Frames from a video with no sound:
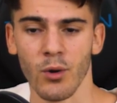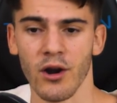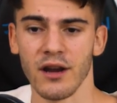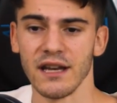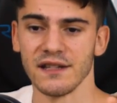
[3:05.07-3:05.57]

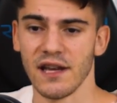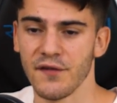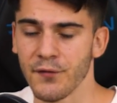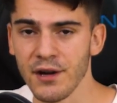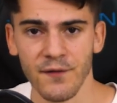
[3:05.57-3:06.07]
where it is a
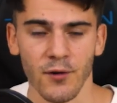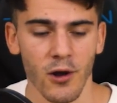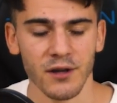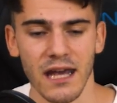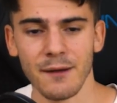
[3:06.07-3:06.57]

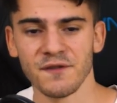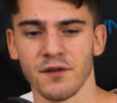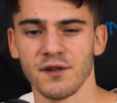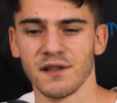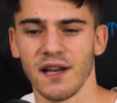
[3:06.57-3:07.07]
free-for-all game so
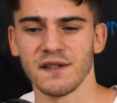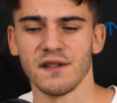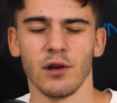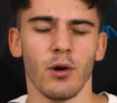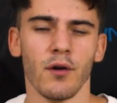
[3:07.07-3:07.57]
there's less
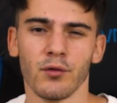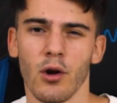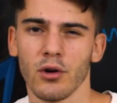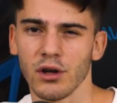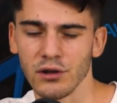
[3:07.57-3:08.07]
you know
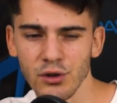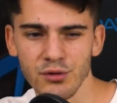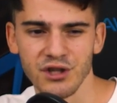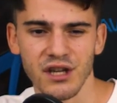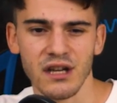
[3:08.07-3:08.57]
overall
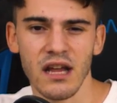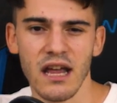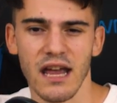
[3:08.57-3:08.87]
collusion